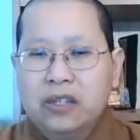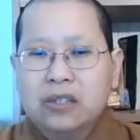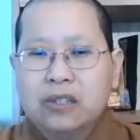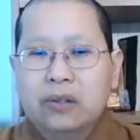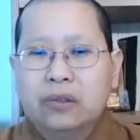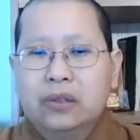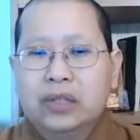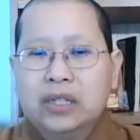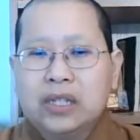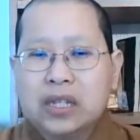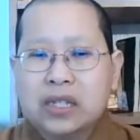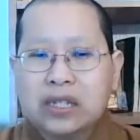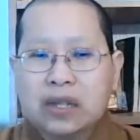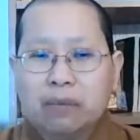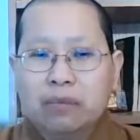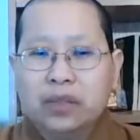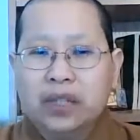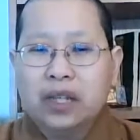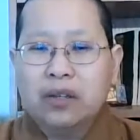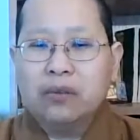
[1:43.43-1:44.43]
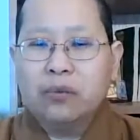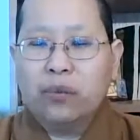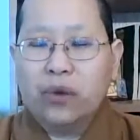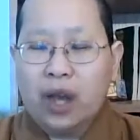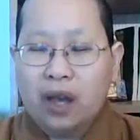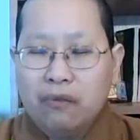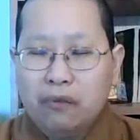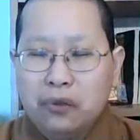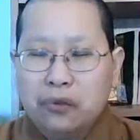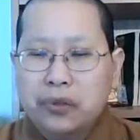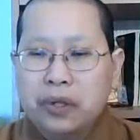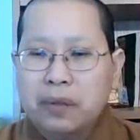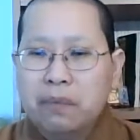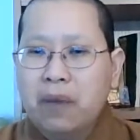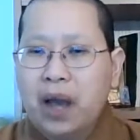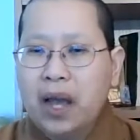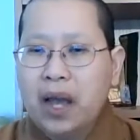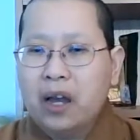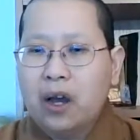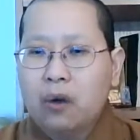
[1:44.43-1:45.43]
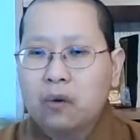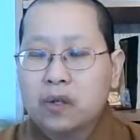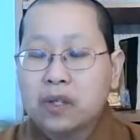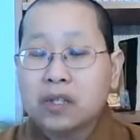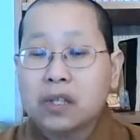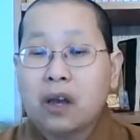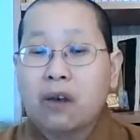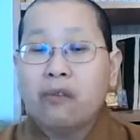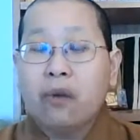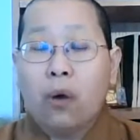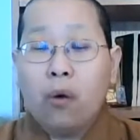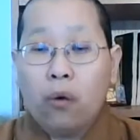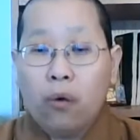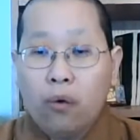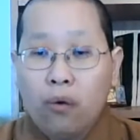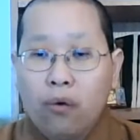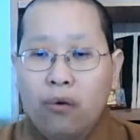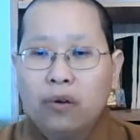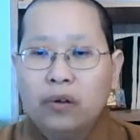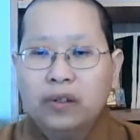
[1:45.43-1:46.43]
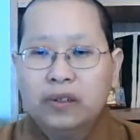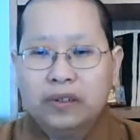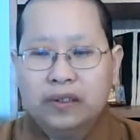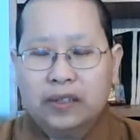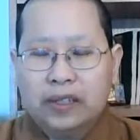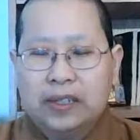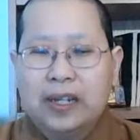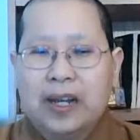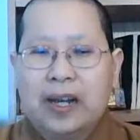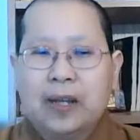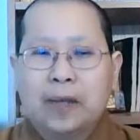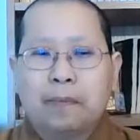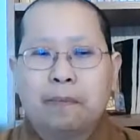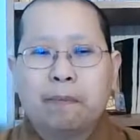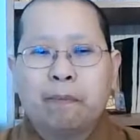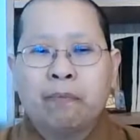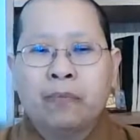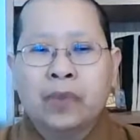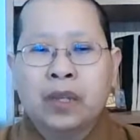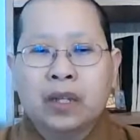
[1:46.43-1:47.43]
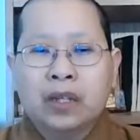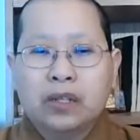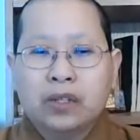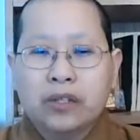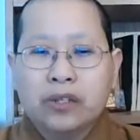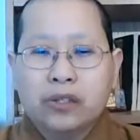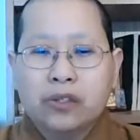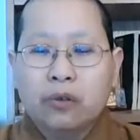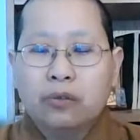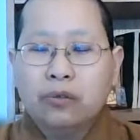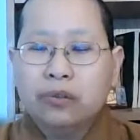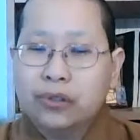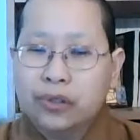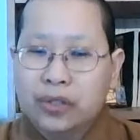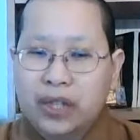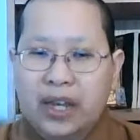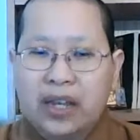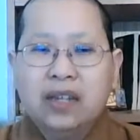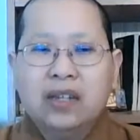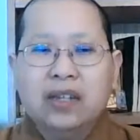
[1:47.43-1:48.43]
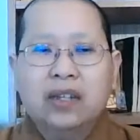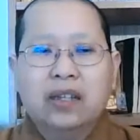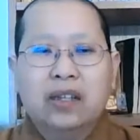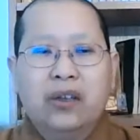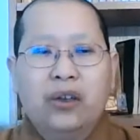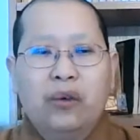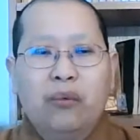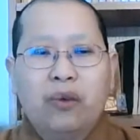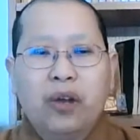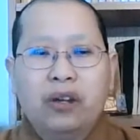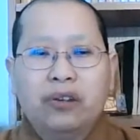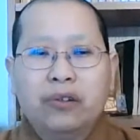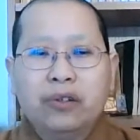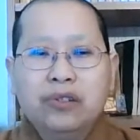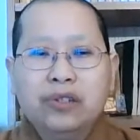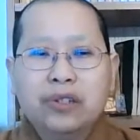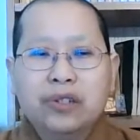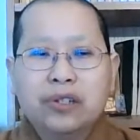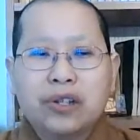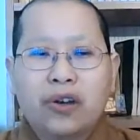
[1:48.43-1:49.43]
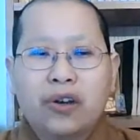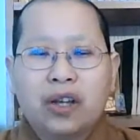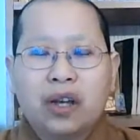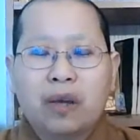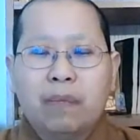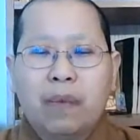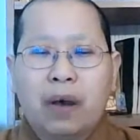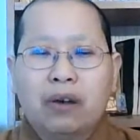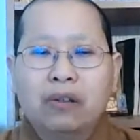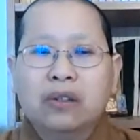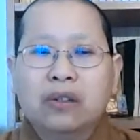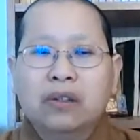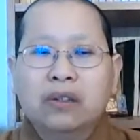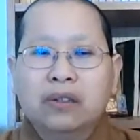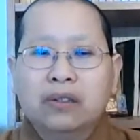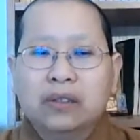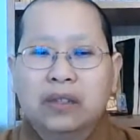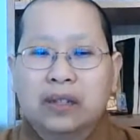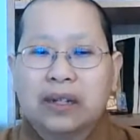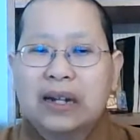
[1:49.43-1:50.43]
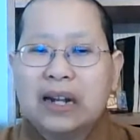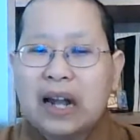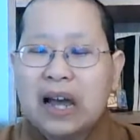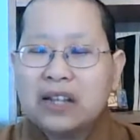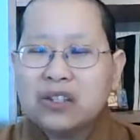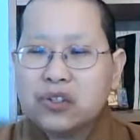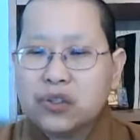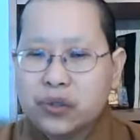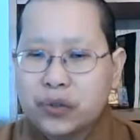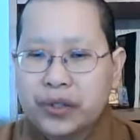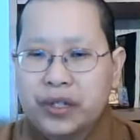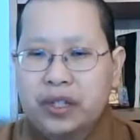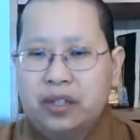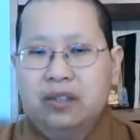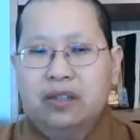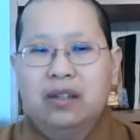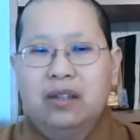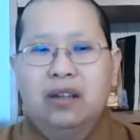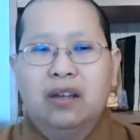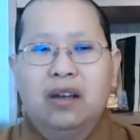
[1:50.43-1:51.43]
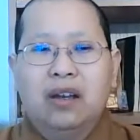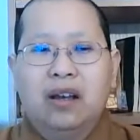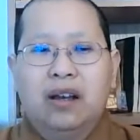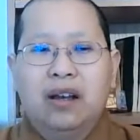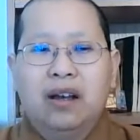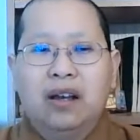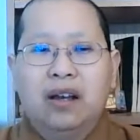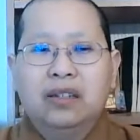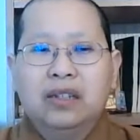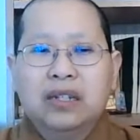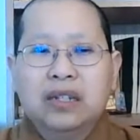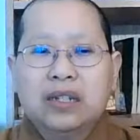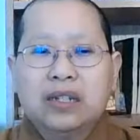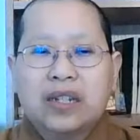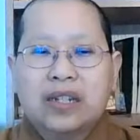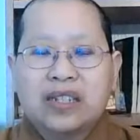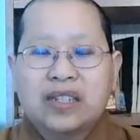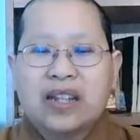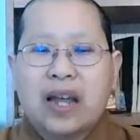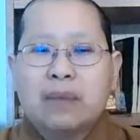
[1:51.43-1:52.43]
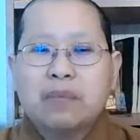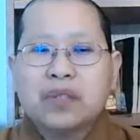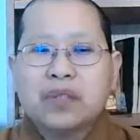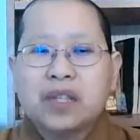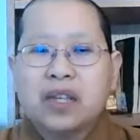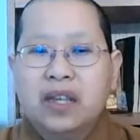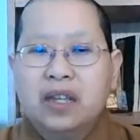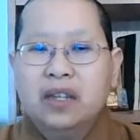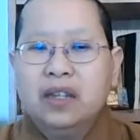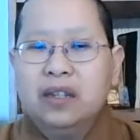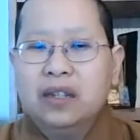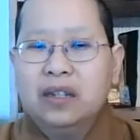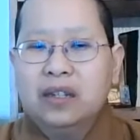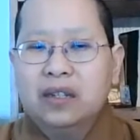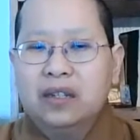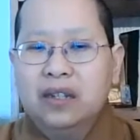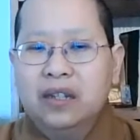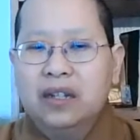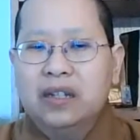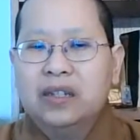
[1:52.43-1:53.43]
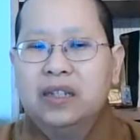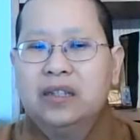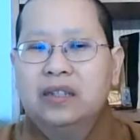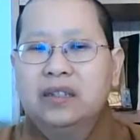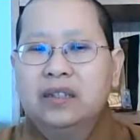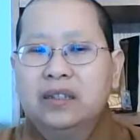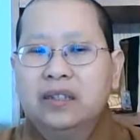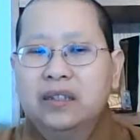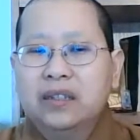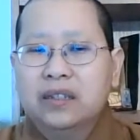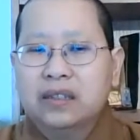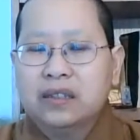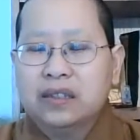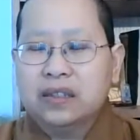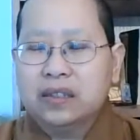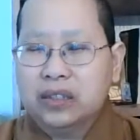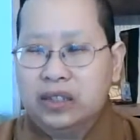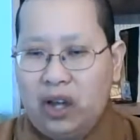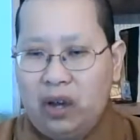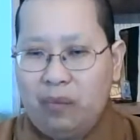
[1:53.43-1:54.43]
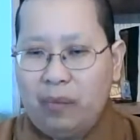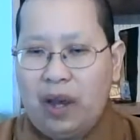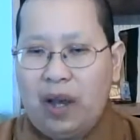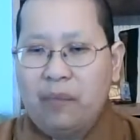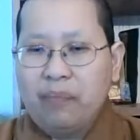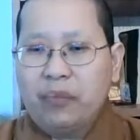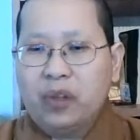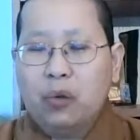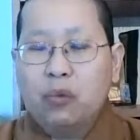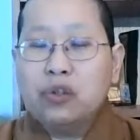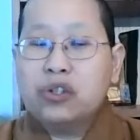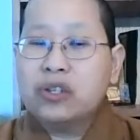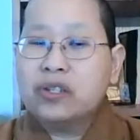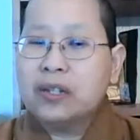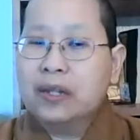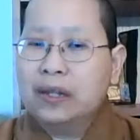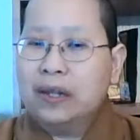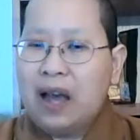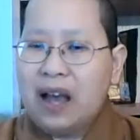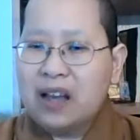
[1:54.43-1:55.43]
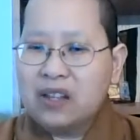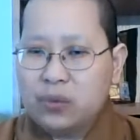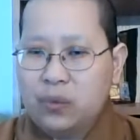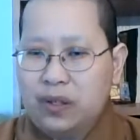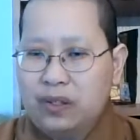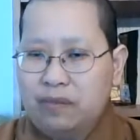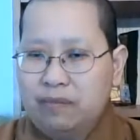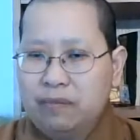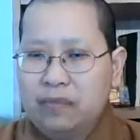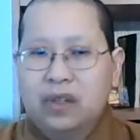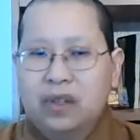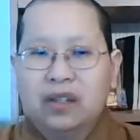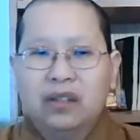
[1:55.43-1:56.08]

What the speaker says: So this is something we have to remind ourselves all the time. So today, we are going to talk about the class 3 on steps in learning the Dharma, which is the last one.